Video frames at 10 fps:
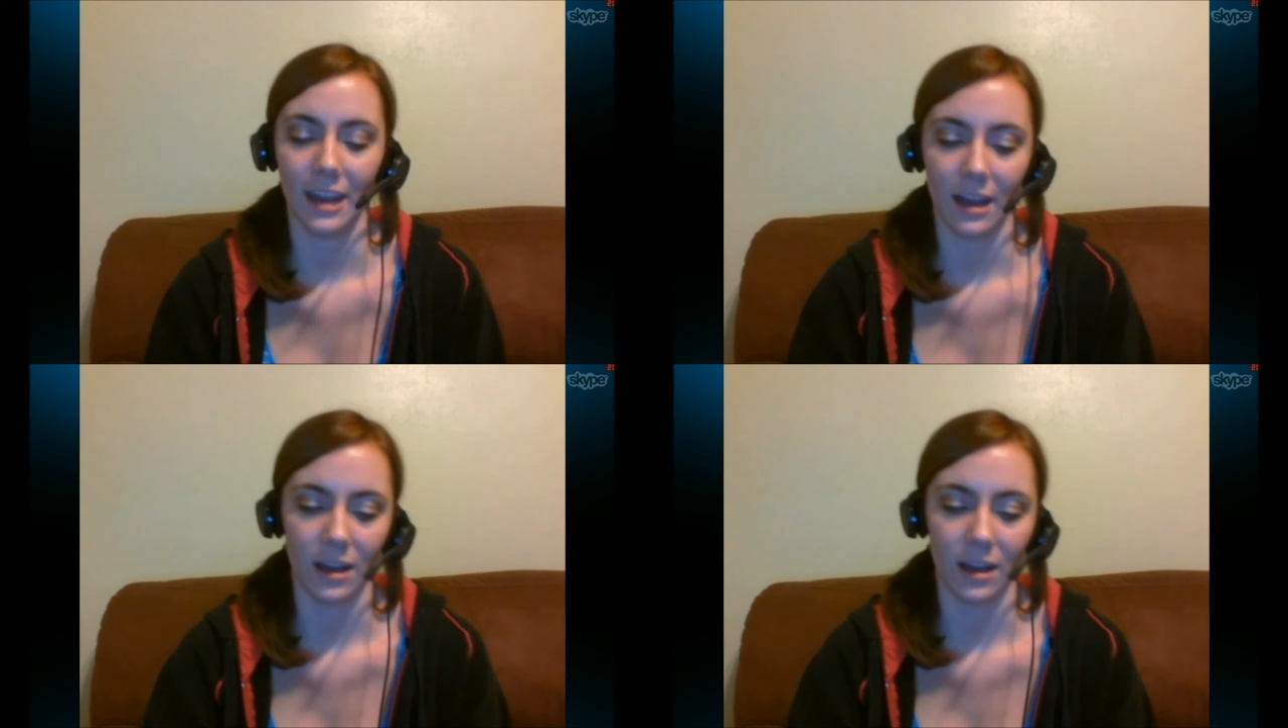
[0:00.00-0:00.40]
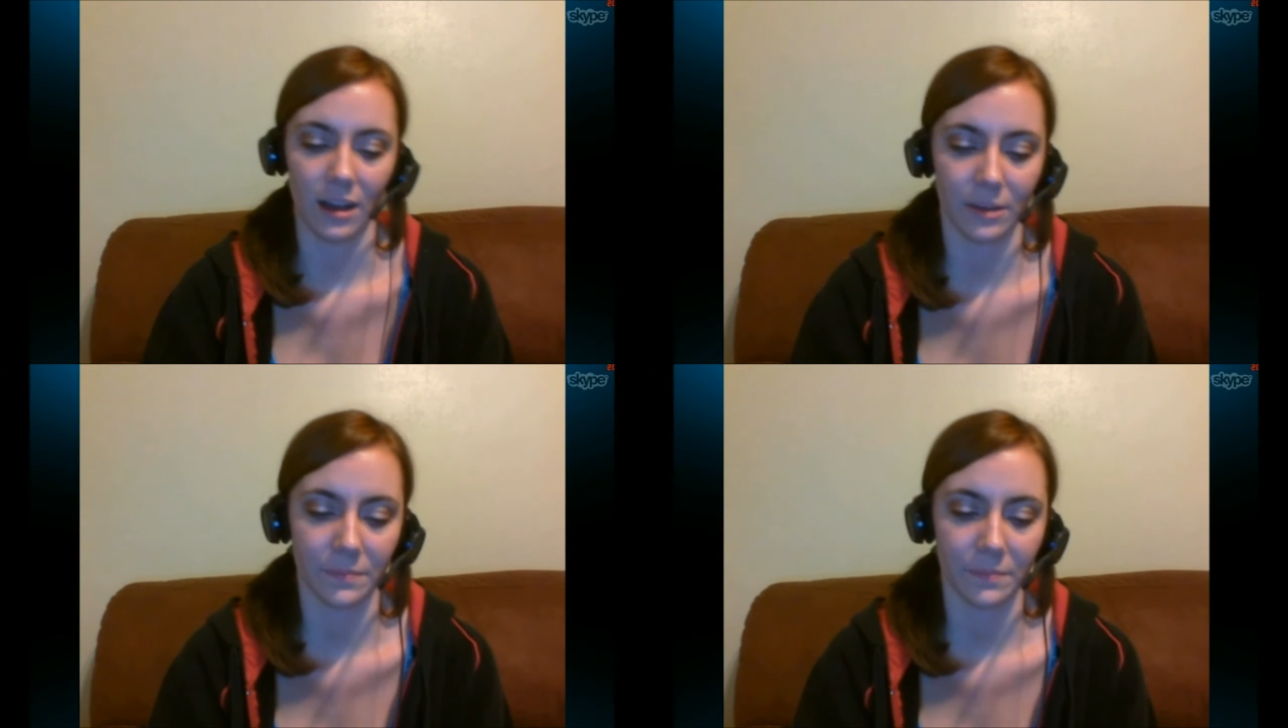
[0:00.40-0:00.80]

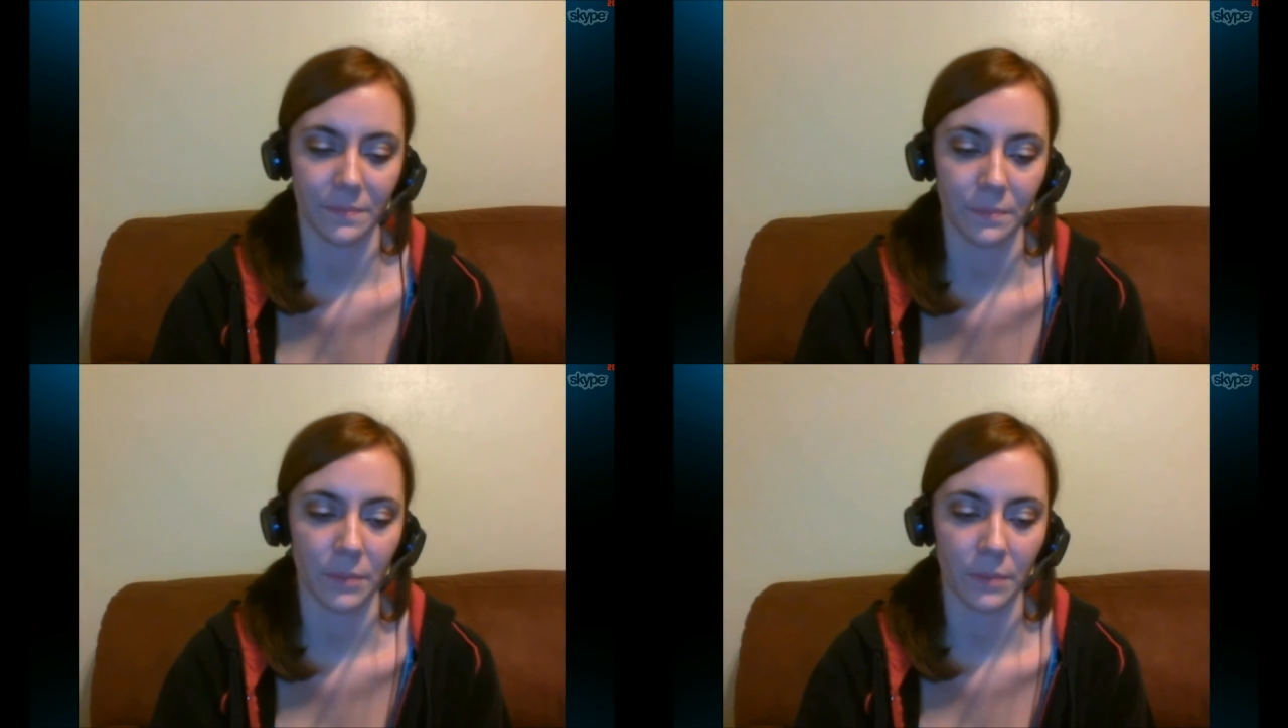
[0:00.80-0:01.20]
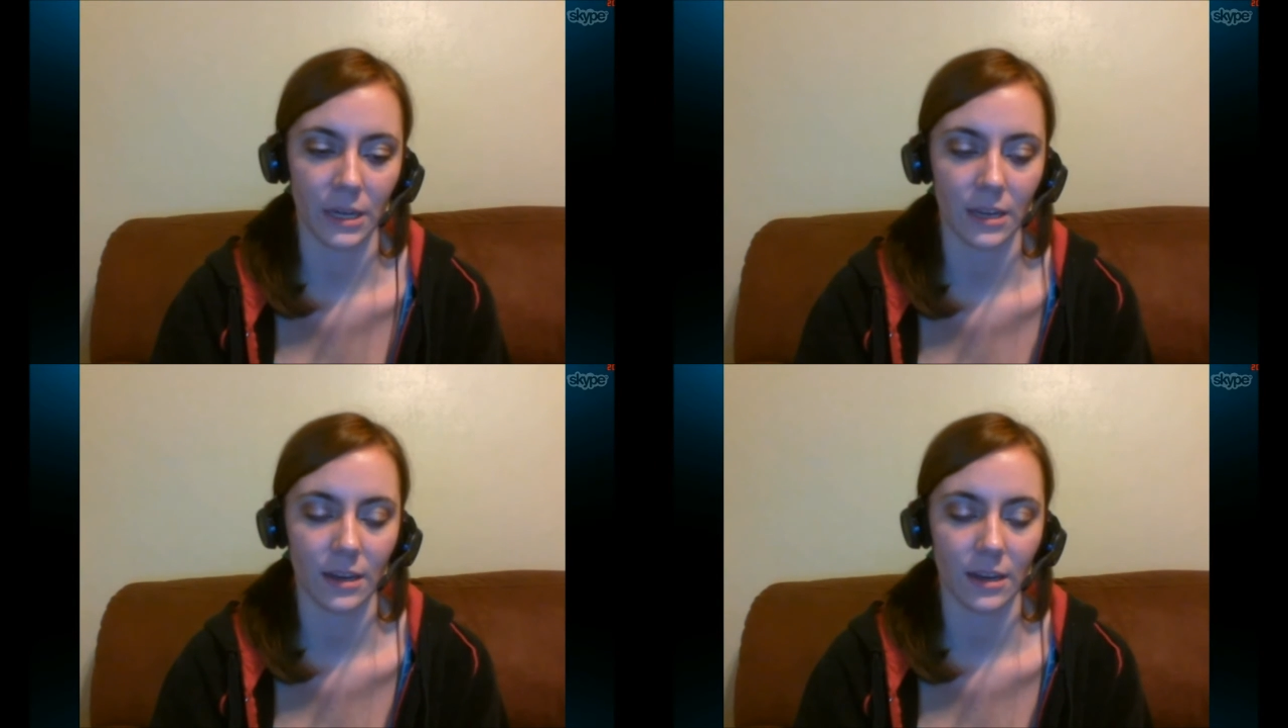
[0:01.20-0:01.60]

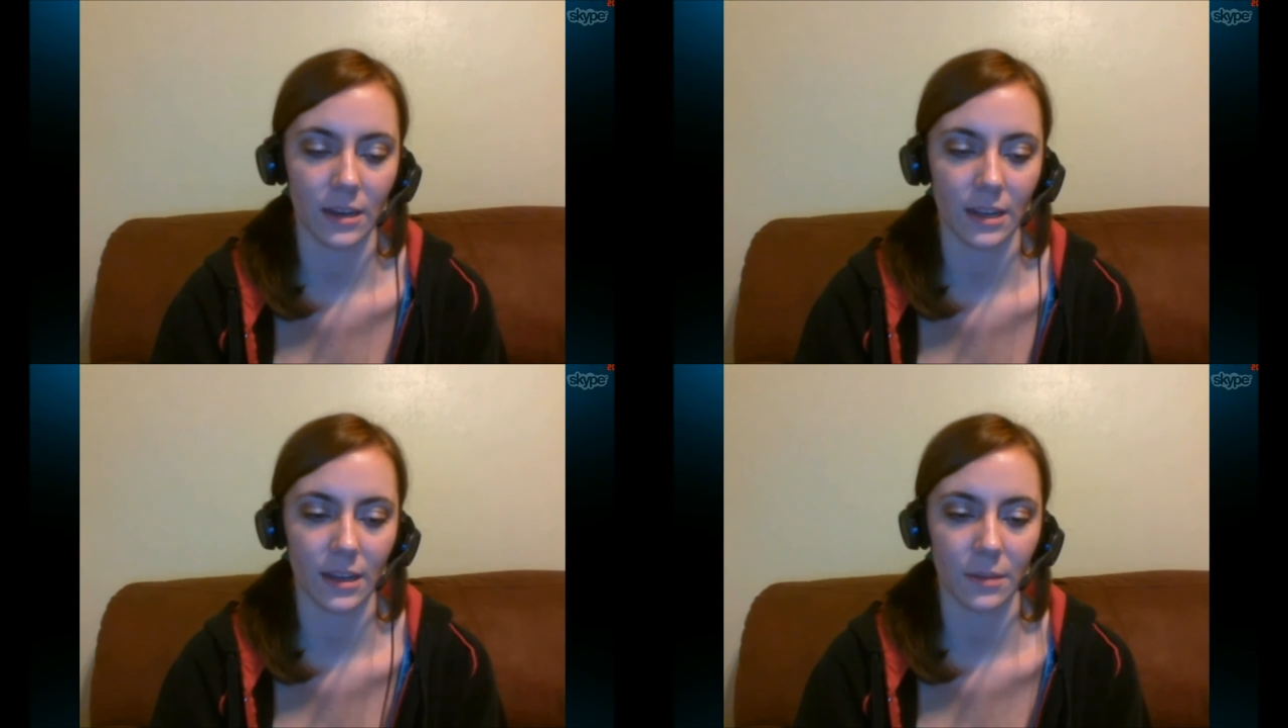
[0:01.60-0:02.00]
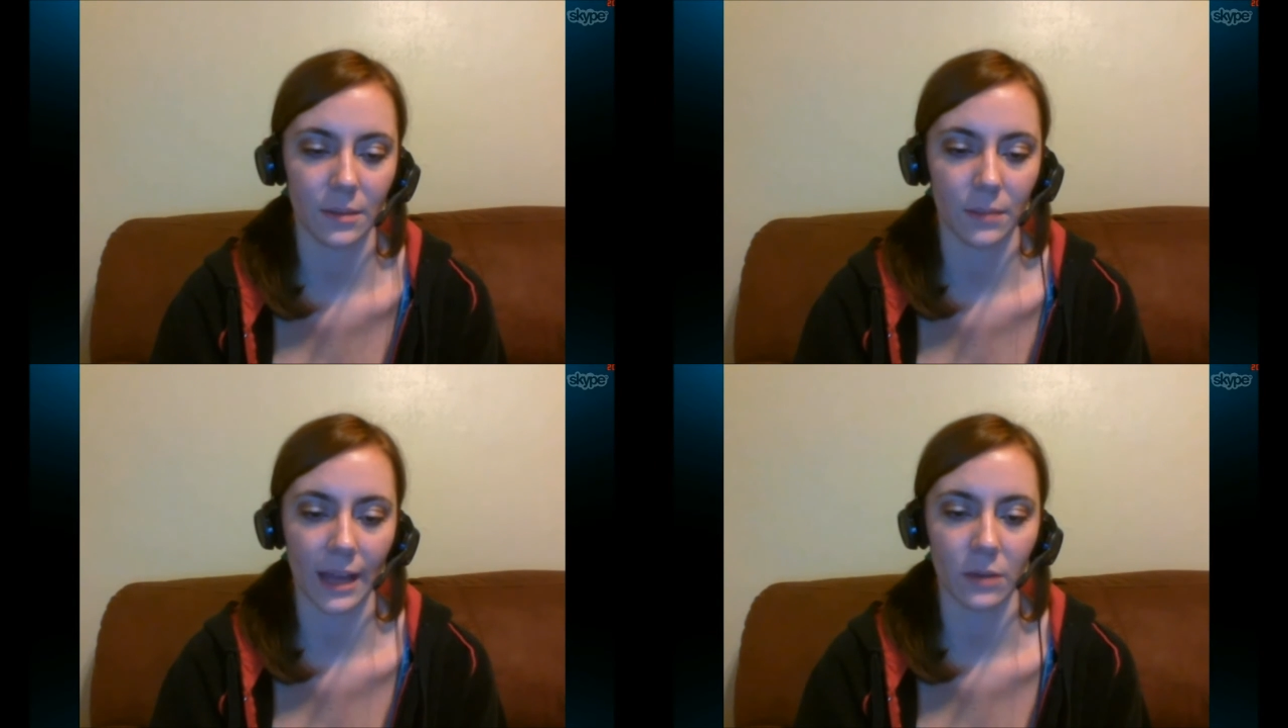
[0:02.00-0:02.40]
But
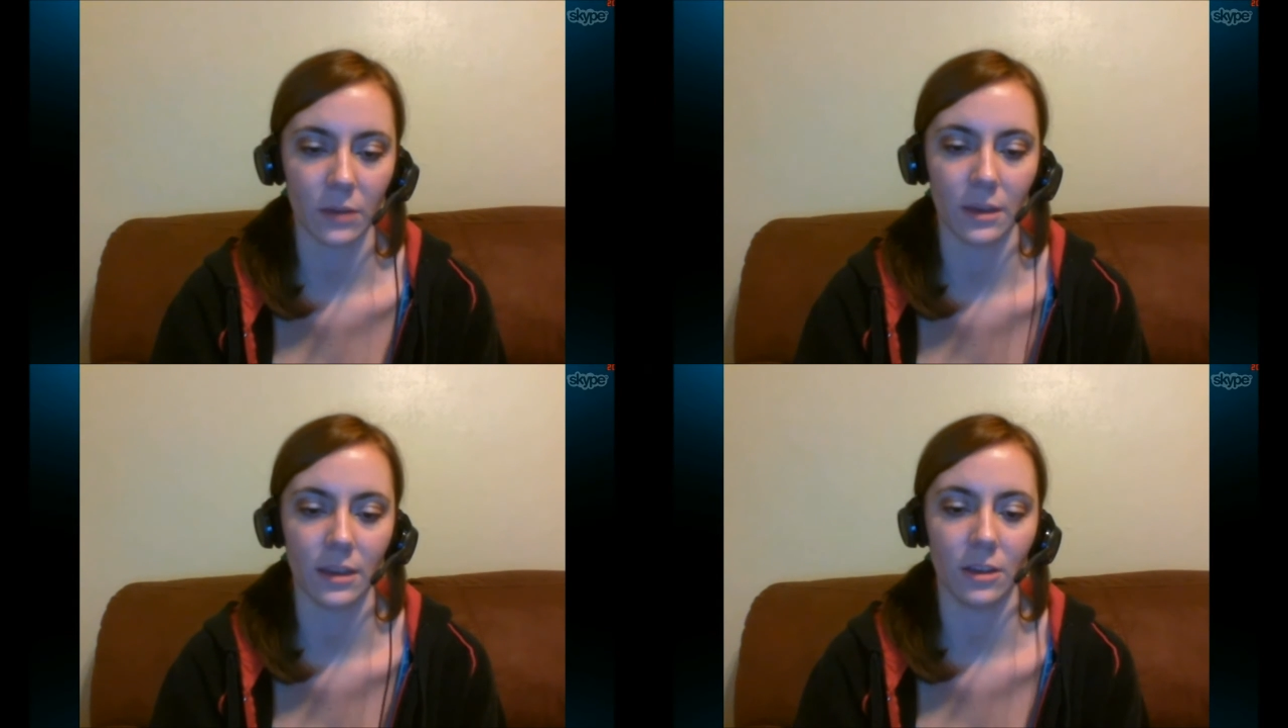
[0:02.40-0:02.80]
Blackwing,